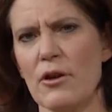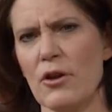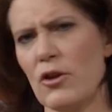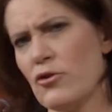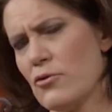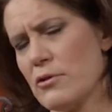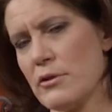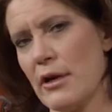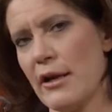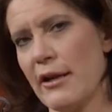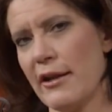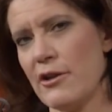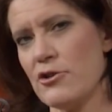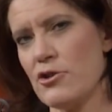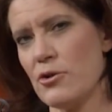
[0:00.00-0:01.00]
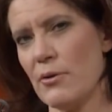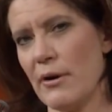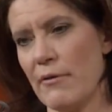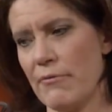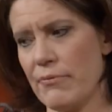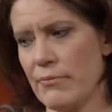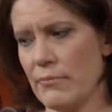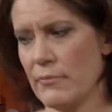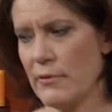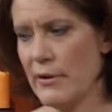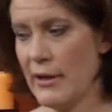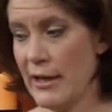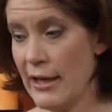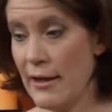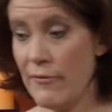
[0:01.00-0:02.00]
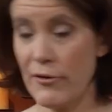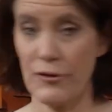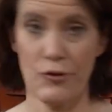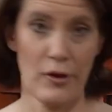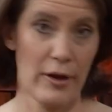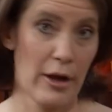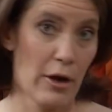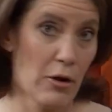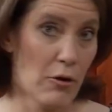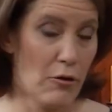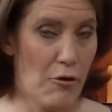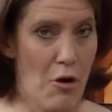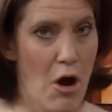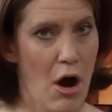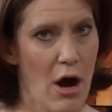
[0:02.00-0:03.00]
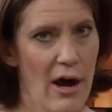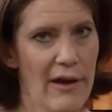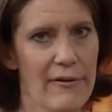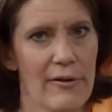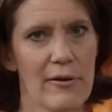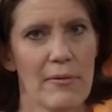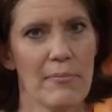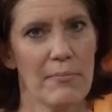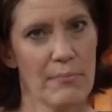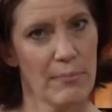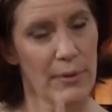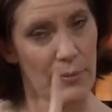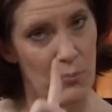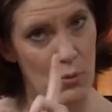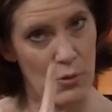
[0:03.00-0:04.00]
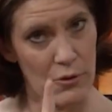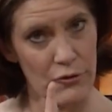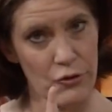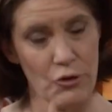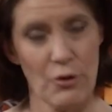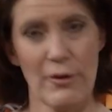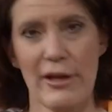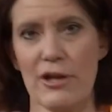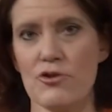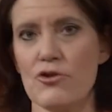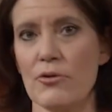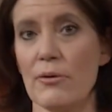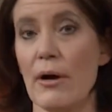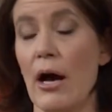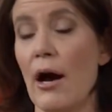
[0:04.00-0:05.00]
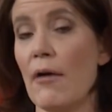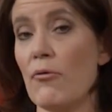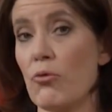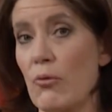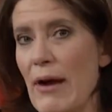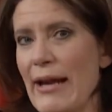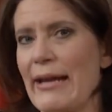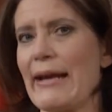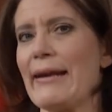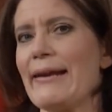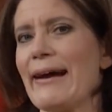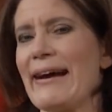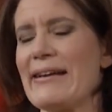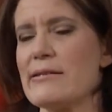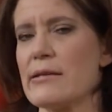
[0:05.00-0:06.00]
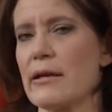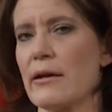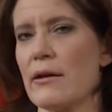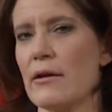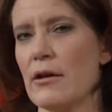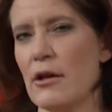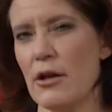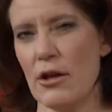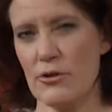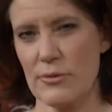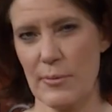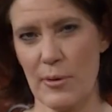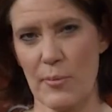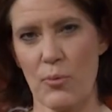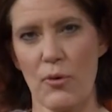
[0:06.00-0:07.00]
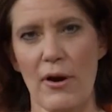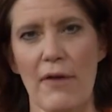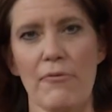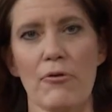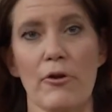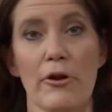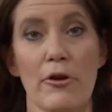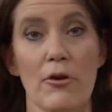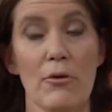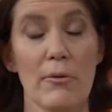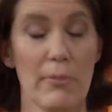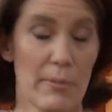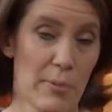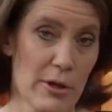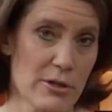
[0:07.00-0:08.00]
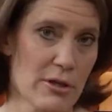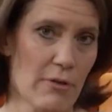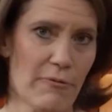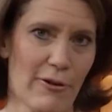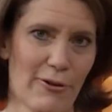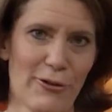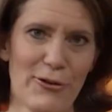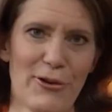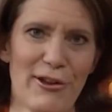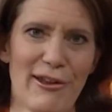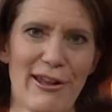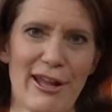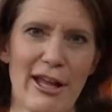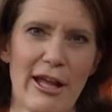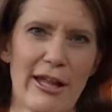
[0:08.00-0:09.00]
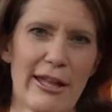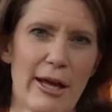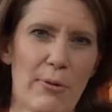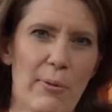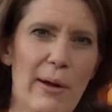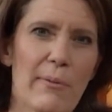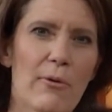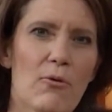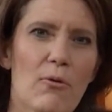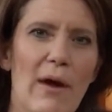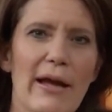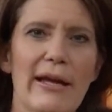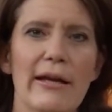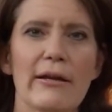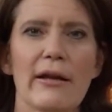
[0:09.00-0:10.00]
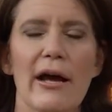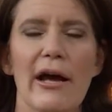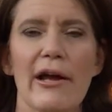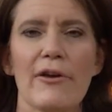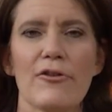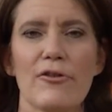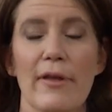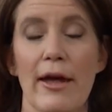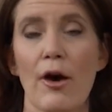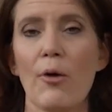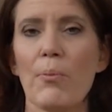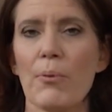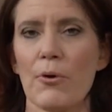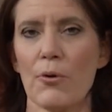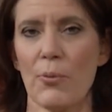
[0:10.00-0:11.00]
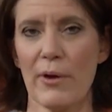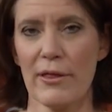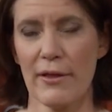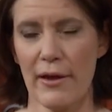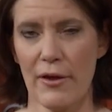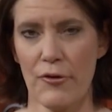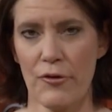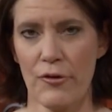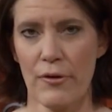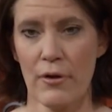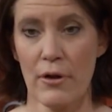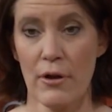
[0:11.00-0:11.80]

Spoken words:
So it's not an issue of if he's here or not, but more so an issue of recognizing. So I'm going to pray for you, and myself included, that we would recognize the helper with us